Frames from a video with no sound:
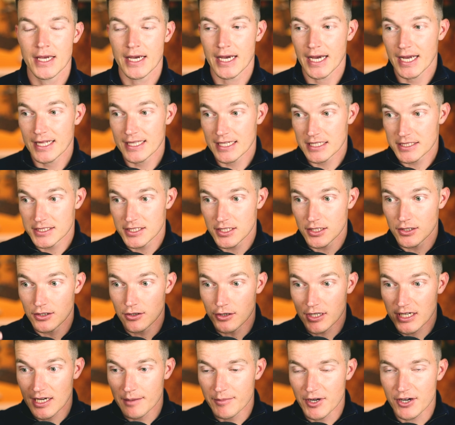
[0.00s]
And as you
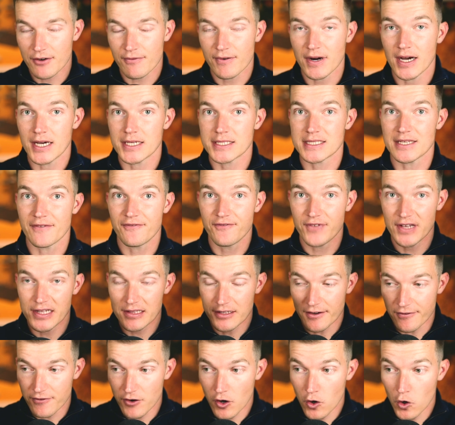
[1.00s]
come across a field
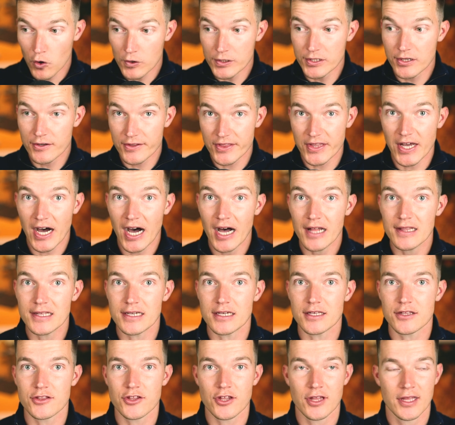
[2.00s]
of whole new
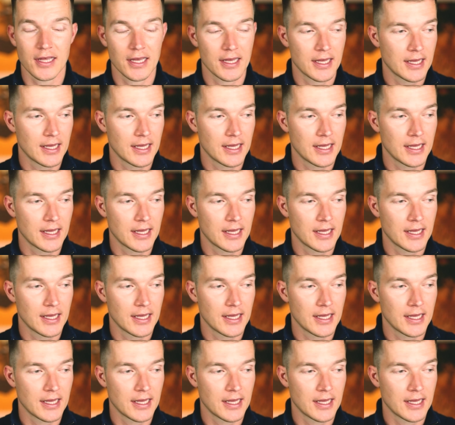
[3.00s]
knowledge